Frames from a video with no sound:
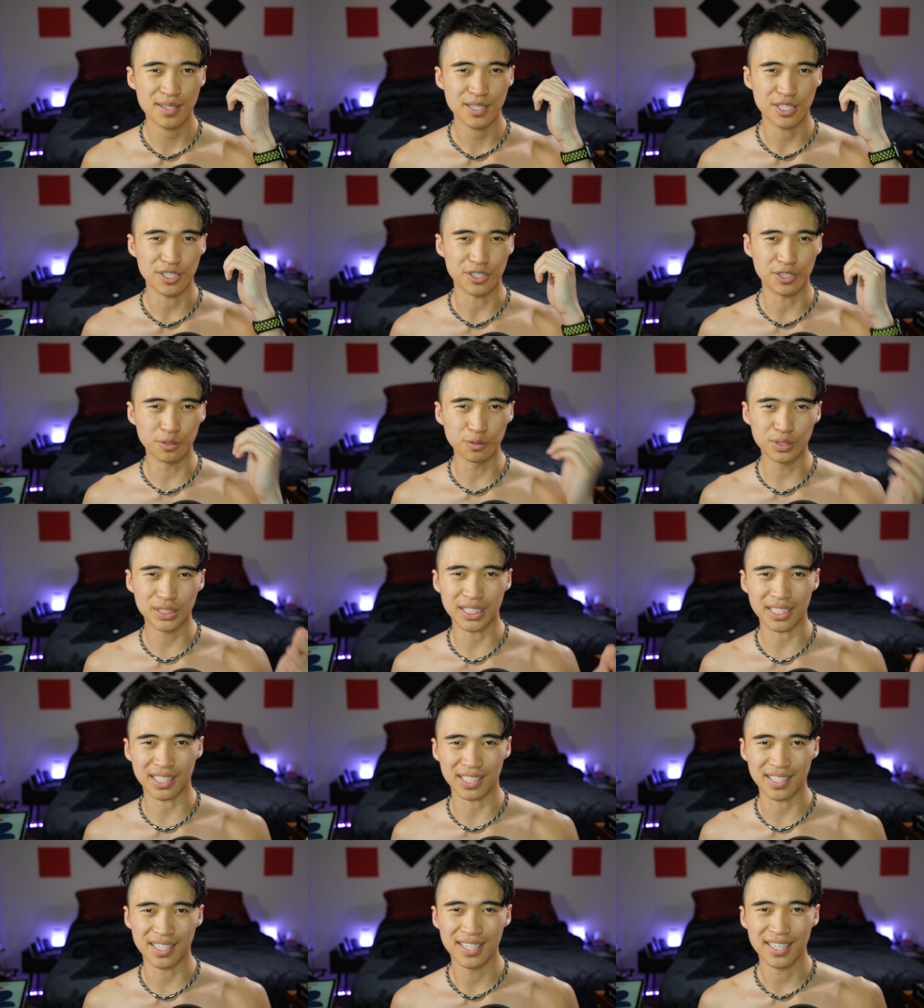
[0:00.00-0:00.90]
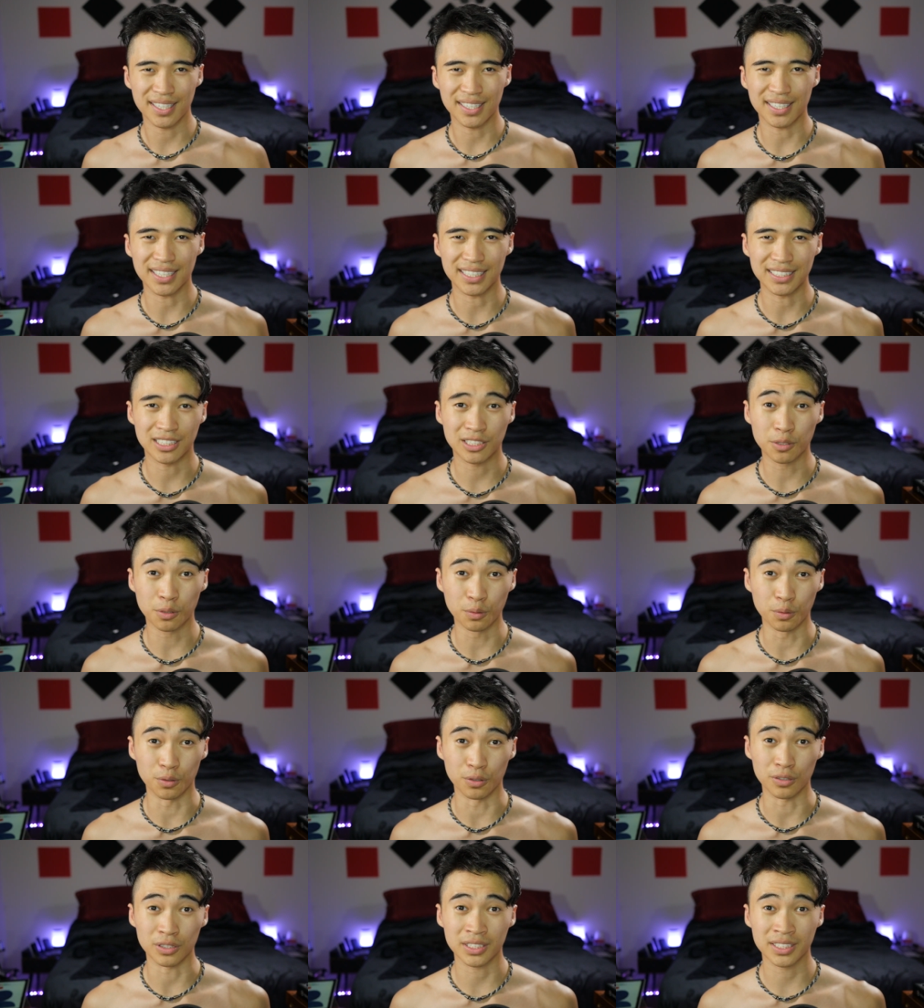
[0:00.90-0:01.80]
using these
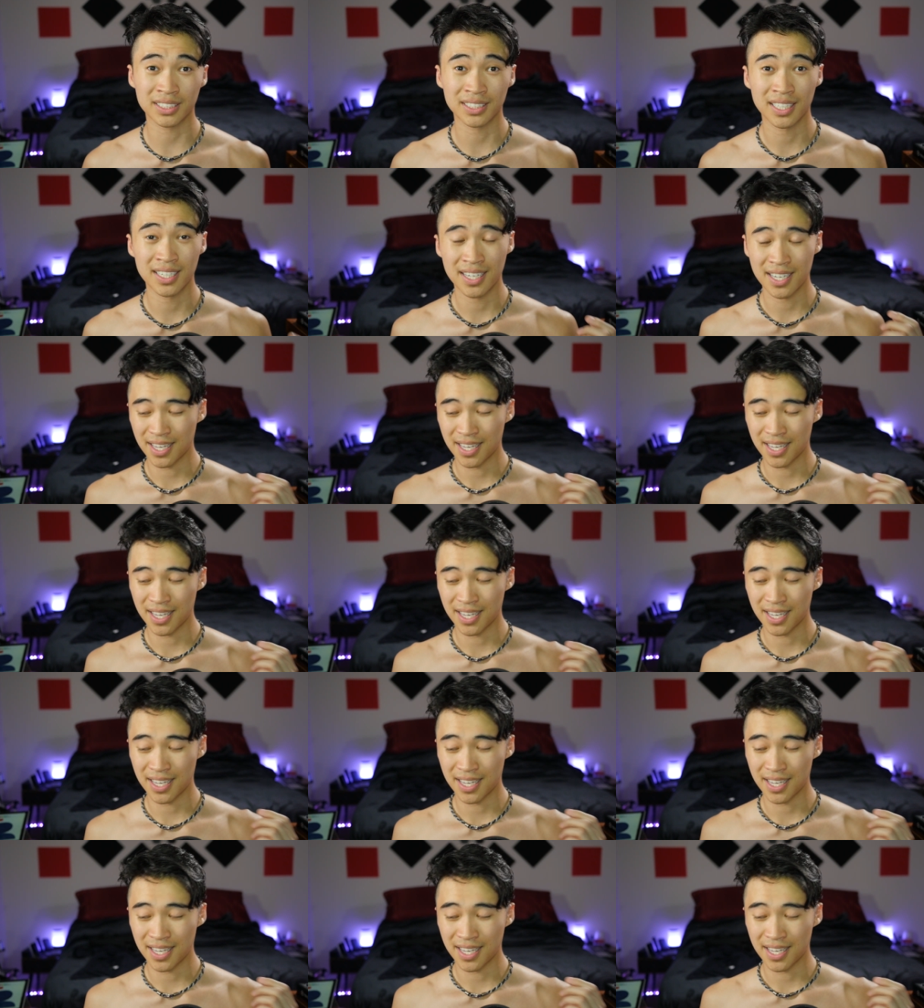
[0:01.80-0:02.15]
tools,